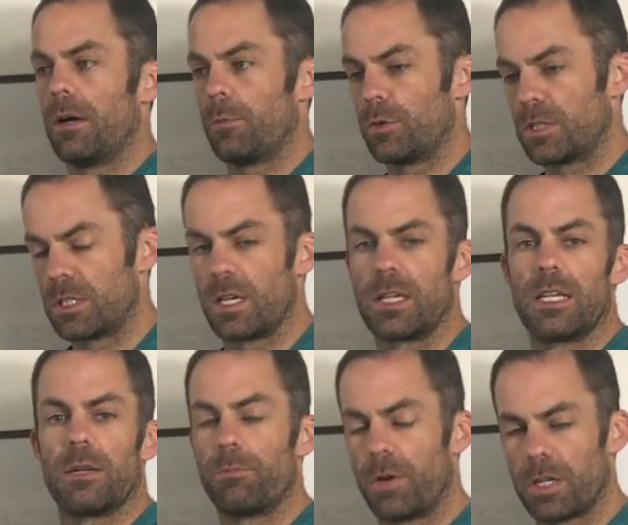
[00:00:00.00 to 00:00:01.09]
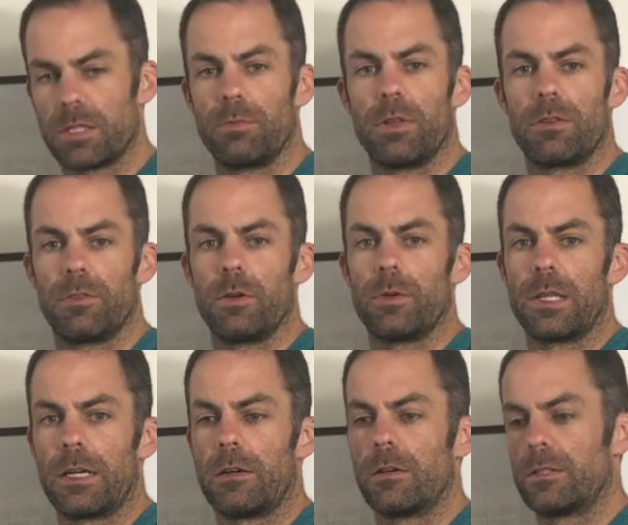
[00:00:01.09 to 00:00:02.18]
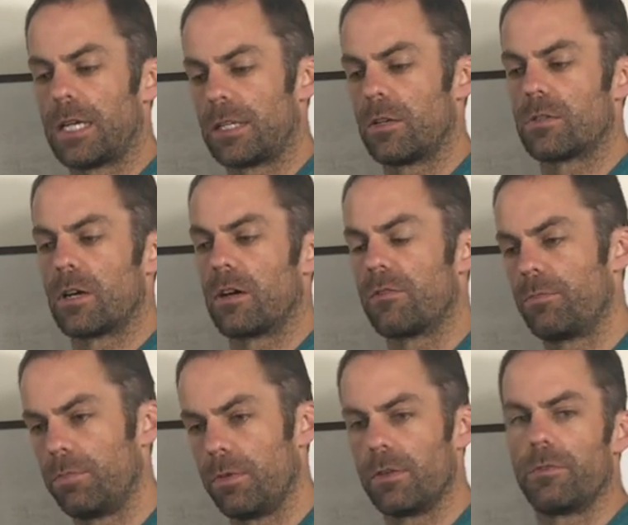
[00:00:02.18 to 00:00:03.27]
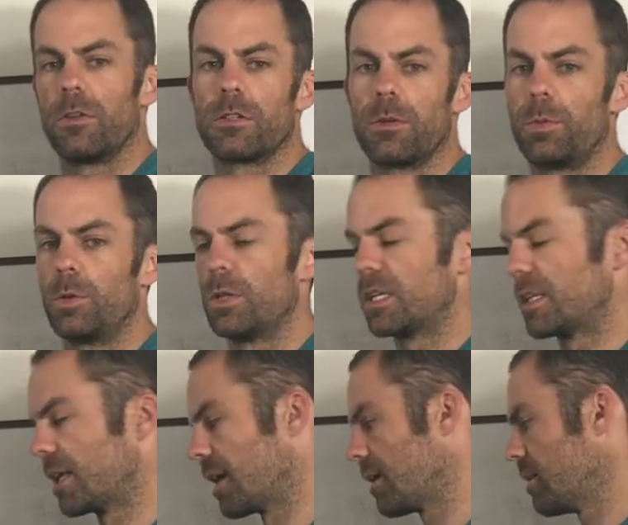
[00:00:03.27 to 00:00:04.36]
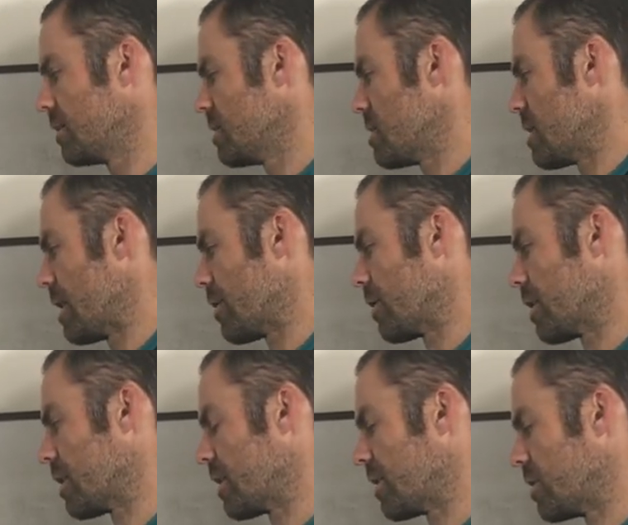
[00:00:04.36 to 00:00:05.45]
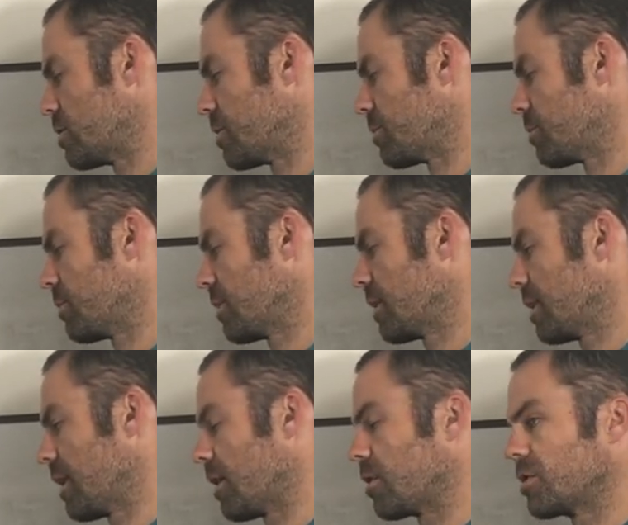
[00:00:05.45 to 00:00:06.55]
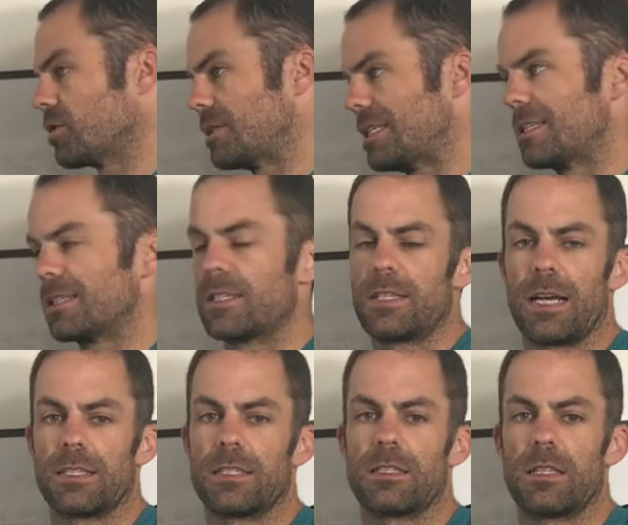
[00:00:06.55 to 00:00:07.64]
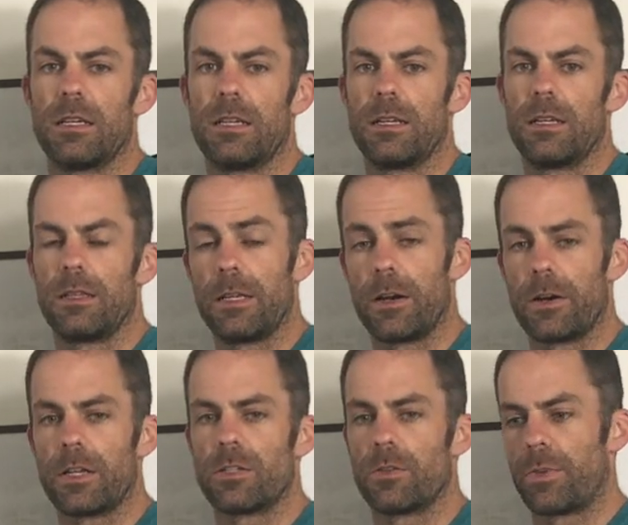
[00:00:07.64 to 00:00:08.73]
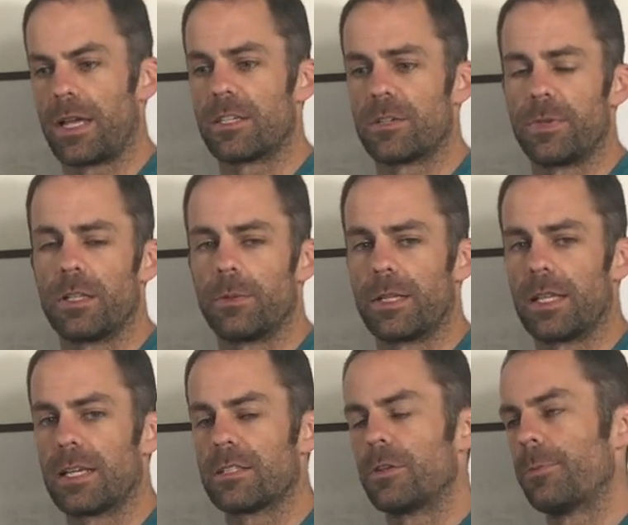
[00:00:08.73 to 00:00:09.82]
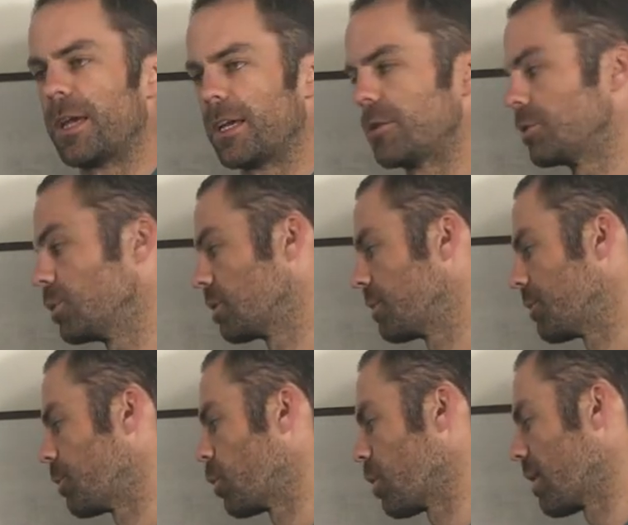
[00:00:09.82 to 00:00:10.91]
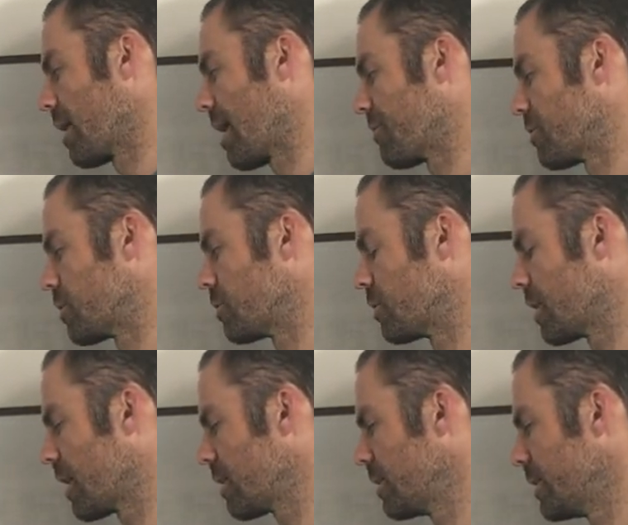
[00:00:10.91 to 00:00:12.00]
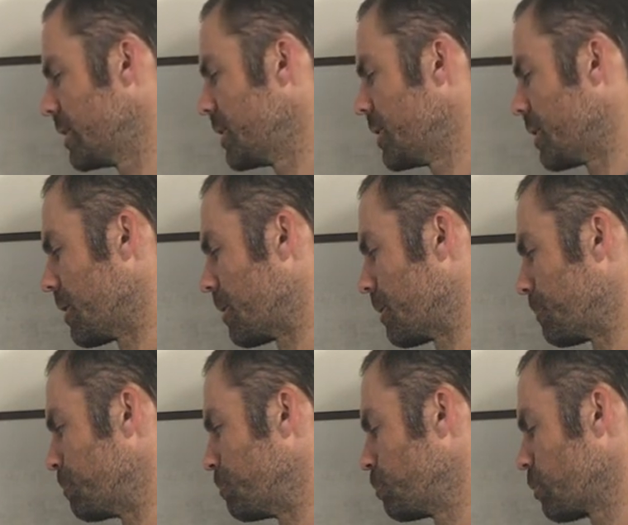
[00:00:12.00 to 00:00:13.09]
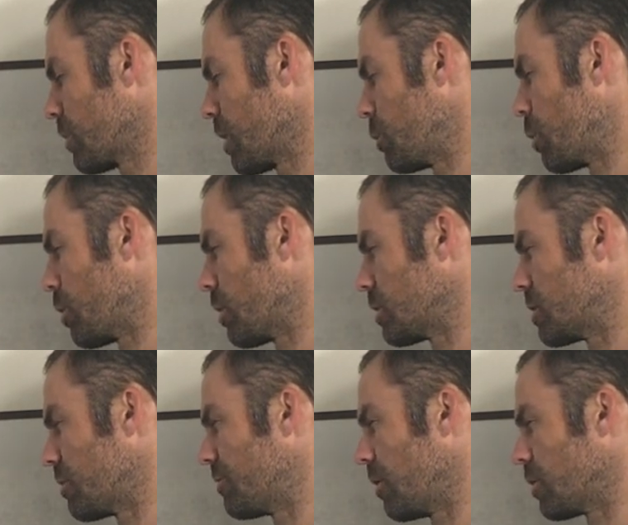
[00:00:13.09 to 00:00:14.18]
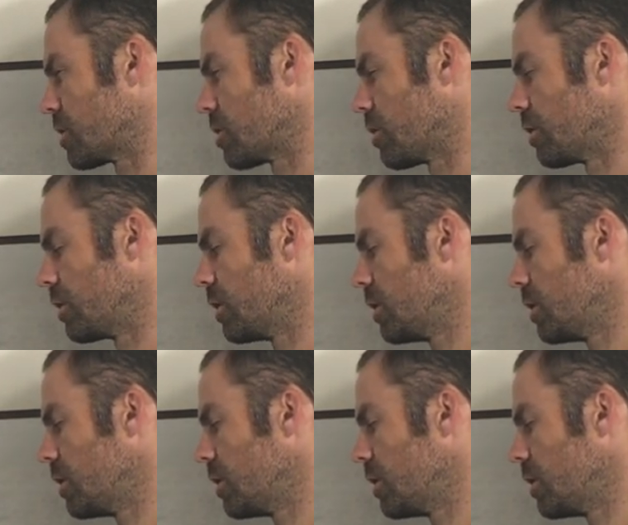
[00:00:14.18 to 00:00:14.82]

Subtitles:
which is gonna get a bunch of blood flow in there. Take those off, blood flow is gonna pool into that area, and then that also desensitizes the area, so the pain is gonna be a little bit less, so you may can do a little bit more after you do that. And we want to focus on